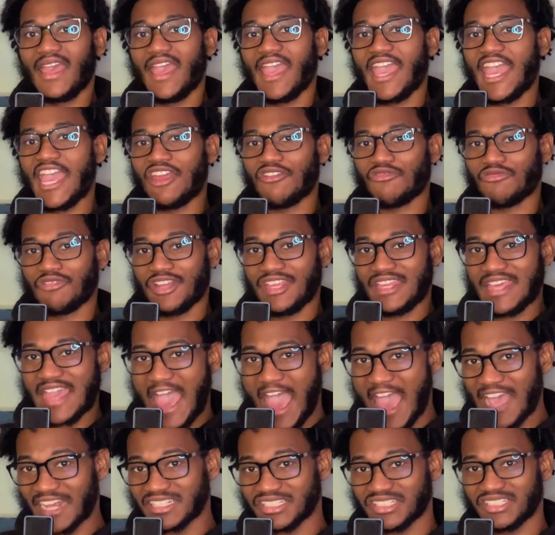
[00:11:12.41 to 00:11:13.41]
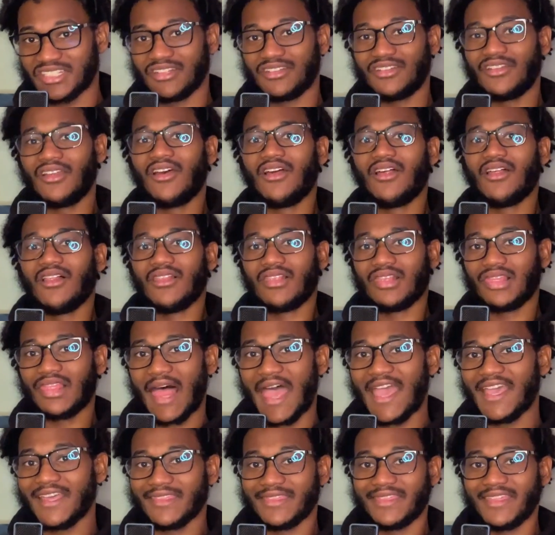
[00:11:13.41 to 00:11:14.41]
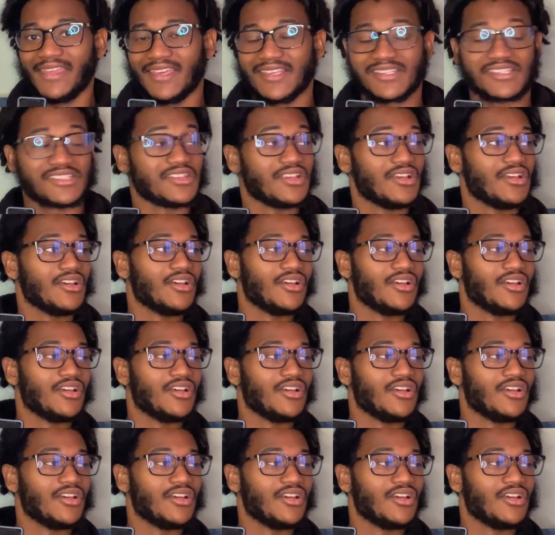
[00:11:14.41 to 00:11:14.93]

a reaction like this